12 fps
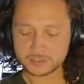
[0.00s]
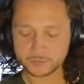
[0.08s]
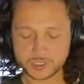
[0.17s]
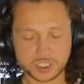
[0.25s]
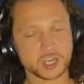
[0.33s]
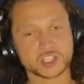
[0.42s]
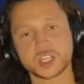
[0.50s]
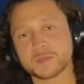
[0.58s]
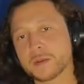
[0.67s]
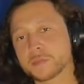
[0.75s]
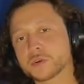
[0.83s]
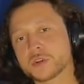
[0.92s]
we talk shit
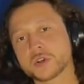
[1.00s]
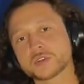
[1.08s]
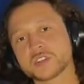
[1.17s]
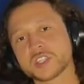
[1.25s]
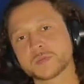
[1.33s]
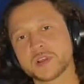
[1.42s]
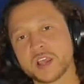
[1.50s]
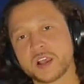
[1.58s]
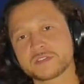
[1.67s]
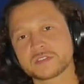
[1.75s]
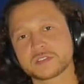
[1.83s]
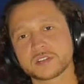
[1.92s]
about Budenholzer in these
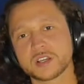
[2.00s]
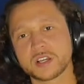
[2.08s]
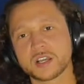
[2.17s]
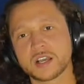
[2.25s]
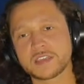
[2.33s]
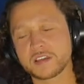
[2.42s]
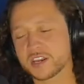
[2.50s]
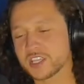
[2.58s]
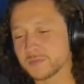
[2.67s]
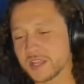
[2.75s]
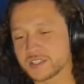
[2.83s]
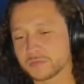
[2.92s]
playoffs, I thought
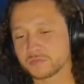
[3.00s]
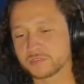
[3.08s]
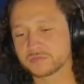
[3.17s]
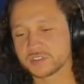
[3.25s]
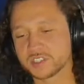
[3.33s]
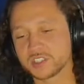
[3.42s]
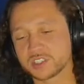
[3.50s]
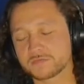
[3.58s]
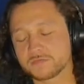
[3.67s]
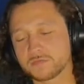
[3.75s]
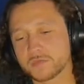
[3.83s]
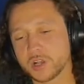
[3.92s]
he's made some just
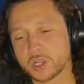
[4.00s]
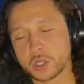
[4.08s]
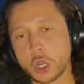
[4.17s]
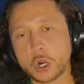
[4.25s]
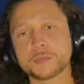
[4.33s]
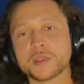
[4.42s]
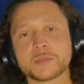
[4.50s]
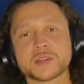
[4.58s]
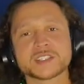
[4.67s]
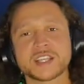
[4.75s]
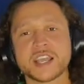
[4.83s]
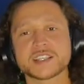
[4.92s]
alarming
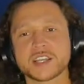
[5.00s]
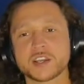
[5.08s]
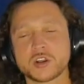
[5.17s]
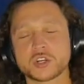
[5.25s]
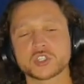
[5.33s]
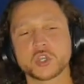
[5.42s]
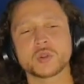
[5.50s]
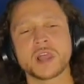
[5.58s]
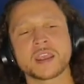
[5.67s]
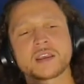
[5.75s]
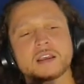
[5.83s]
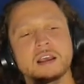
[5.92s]
mistakes that are so,
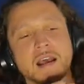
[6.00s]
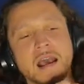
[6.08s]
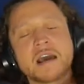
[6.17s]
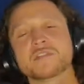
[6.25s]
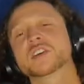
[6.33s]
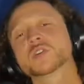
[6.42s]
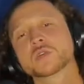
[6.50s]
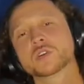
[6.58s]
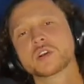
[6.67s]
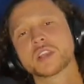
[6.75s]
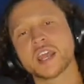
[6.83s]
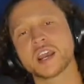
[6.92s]
like, obvious when you
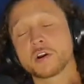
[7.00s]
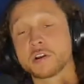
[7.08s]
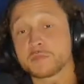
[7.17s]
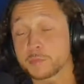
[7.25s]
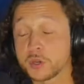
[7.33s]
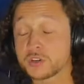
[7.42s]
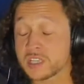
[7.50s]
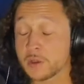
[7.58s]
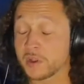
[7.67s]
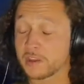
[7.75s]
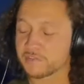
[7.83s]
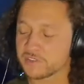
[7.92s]
look at it, or it appears that
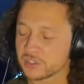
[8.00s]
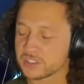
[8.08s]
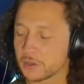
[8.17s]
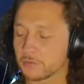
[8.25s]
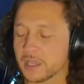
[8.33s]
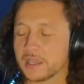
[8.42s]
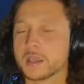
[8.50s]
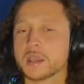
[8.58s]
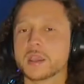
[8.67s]
way, it feels that way.